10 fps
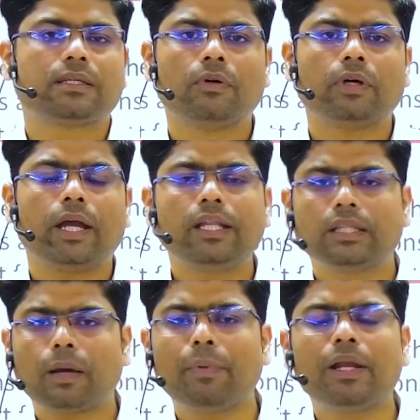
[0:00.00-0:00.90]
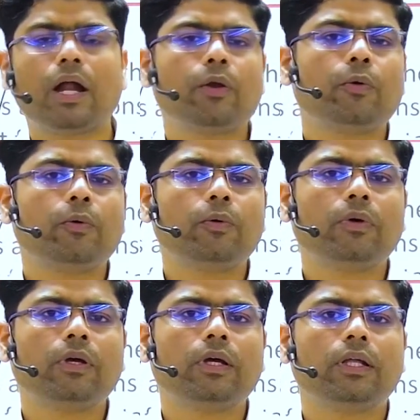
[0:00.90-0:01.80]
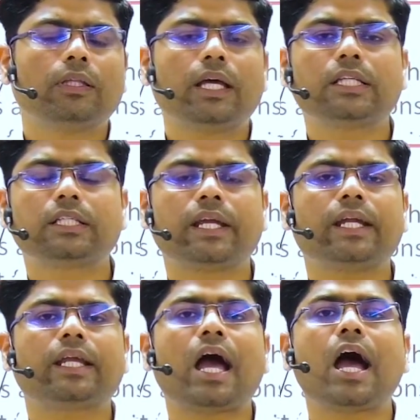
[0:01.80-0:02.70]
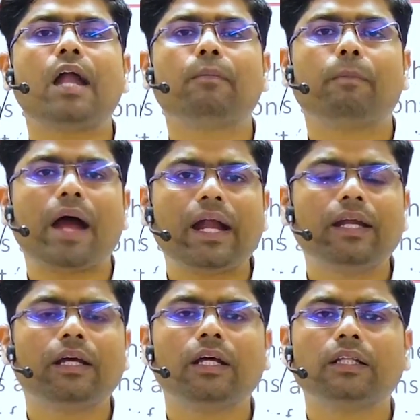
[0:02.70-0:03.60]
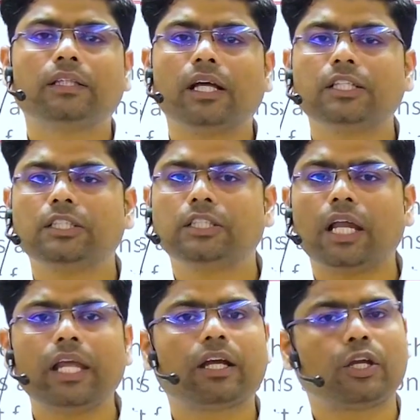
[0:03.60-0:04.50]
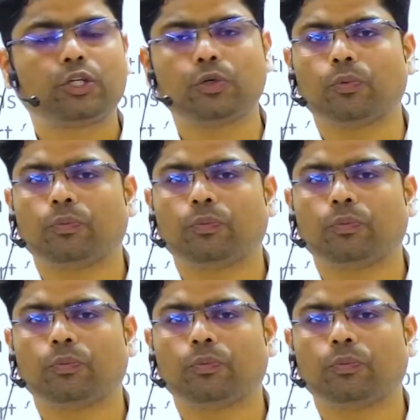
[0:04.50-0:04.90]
In Tamil Nadu, the state had banned the Jallikattu,